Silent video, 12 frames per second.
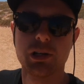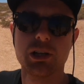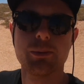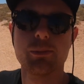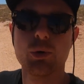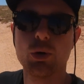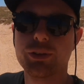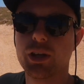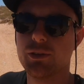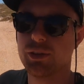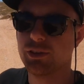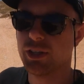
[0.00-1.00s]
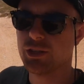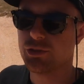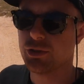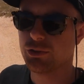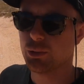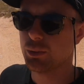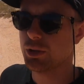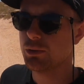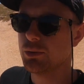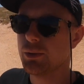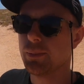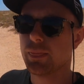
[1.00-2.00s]
in a little bit more to get over the sand dunes, I
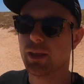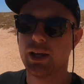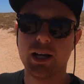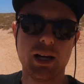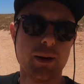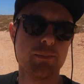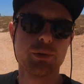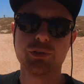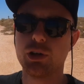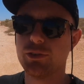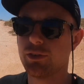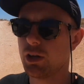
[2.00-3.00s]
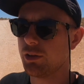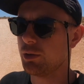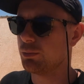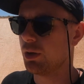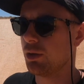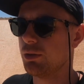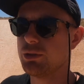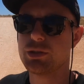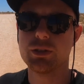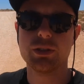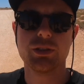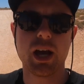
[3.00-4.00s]
will. But so far the road
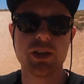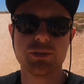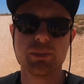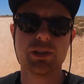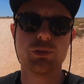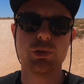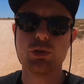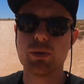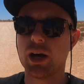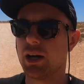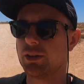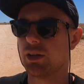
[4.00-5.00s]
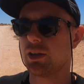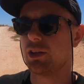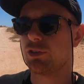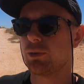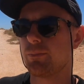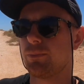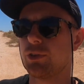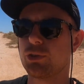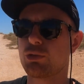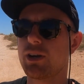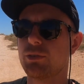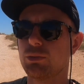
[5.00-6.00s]
hasn't been too bad. Like it's a
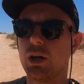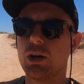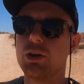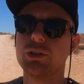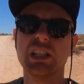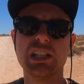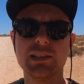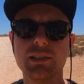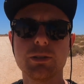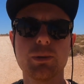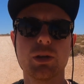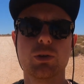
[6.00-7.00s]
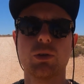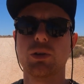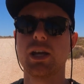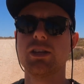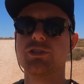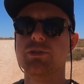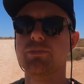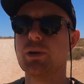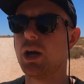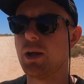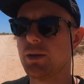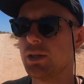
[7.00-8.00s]
gravel road, a little bit of corrugation,
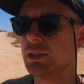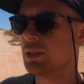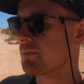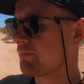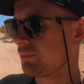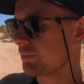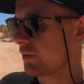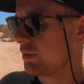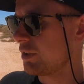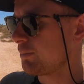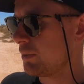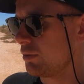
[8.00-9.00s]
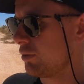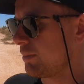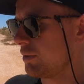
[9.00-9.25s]
but it's not